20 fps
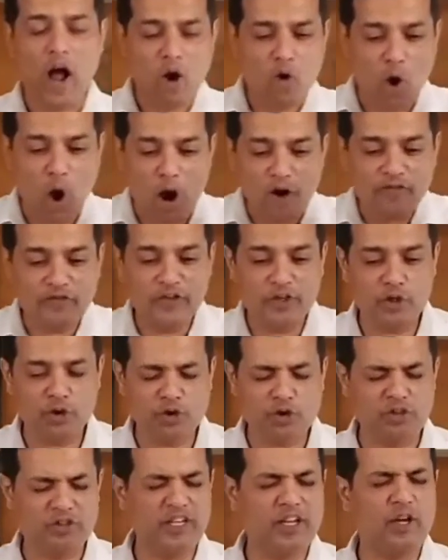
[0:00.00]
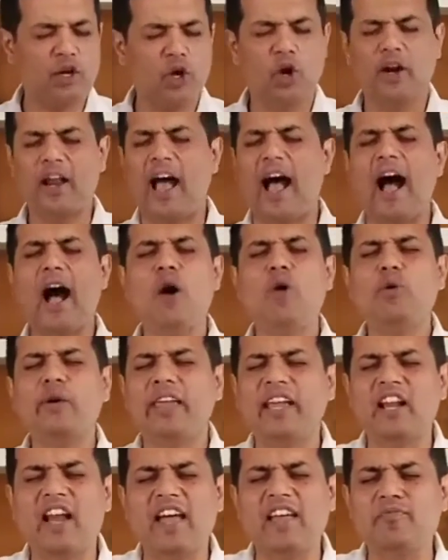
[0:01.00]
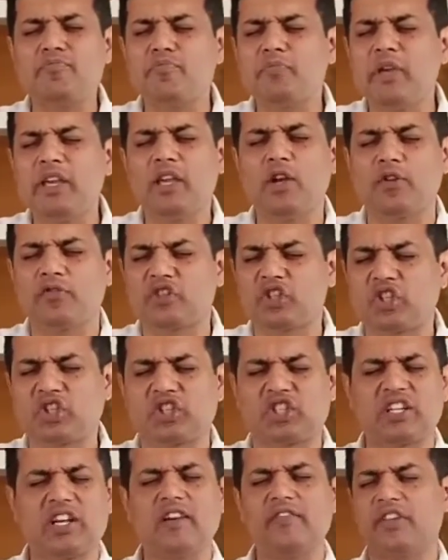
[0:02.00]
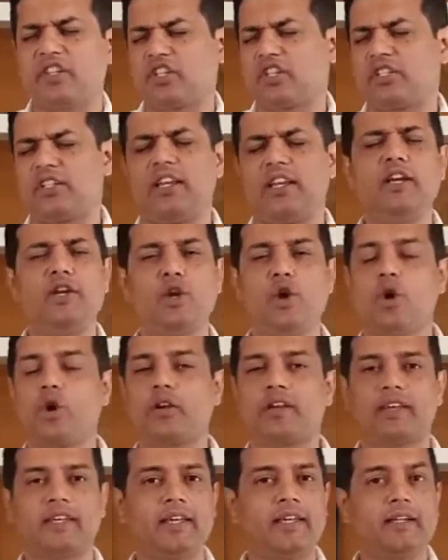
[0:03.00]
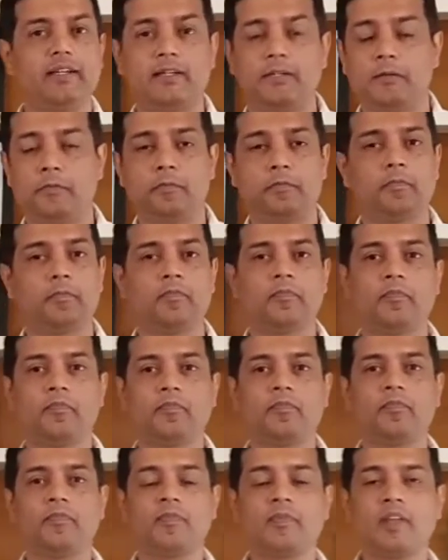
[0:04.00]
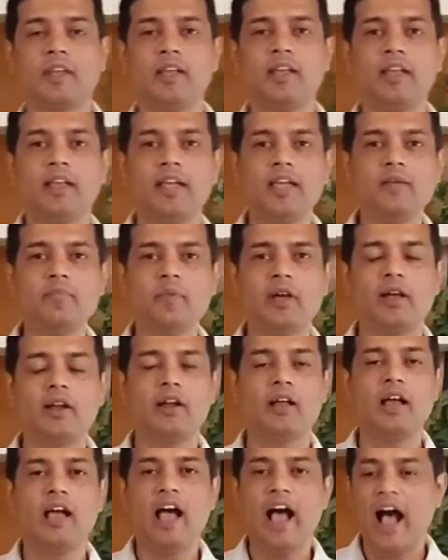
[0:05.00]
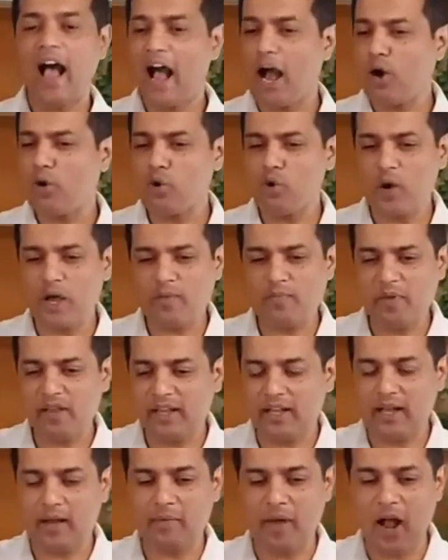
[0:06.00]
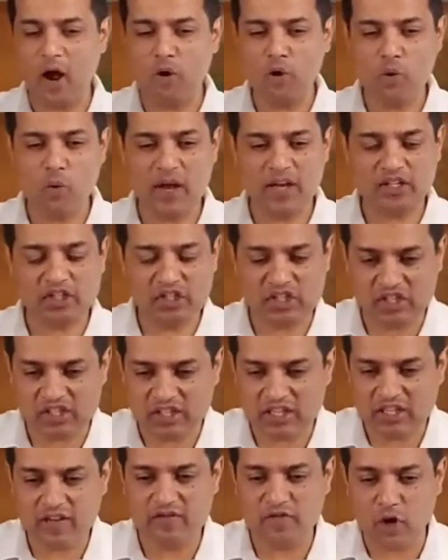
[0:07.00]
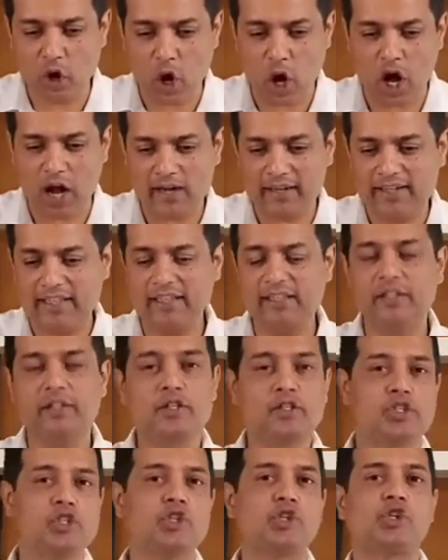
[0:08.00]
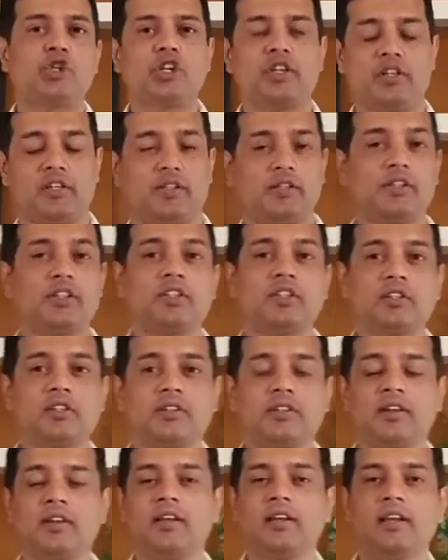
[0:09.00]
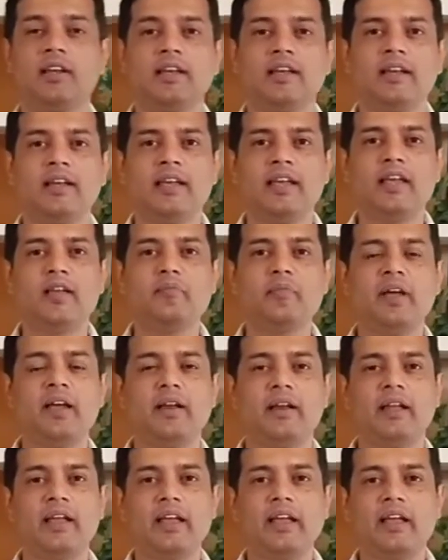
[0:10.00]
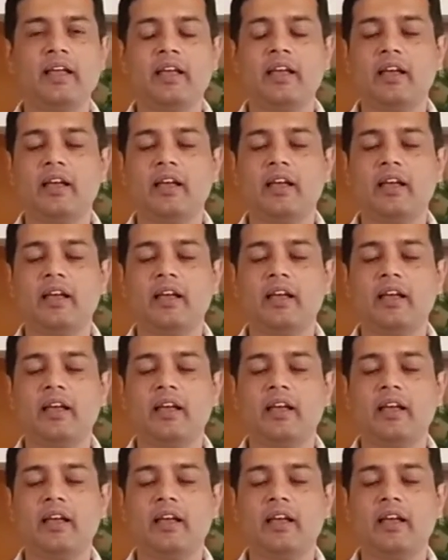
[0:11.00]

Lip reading: How often do you think, Lord, how can I be of service in your kingdom? Amen. How do I become? How do I serve God in this church? Amen.